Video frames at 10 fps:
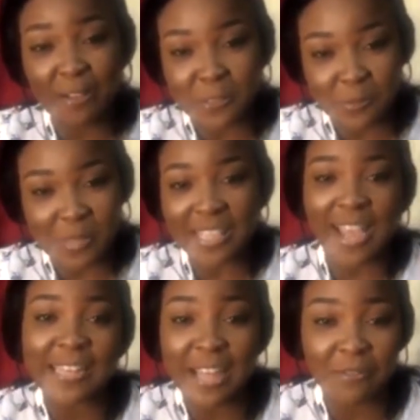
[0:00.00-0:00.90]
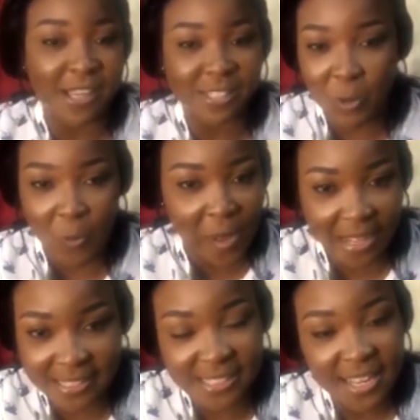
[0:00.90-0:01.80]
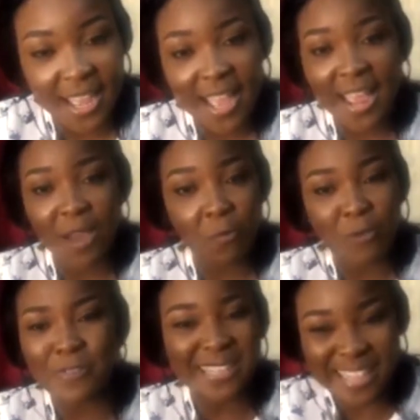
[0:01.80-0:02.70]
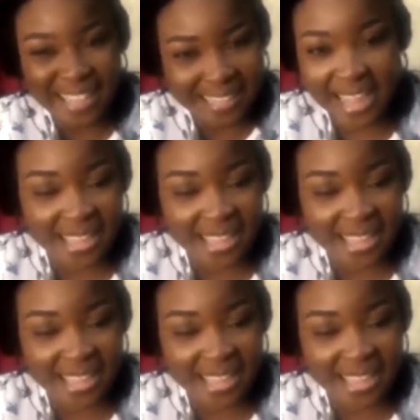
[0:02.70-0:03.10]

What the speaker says: doing our own thing. So, I have that with her. I have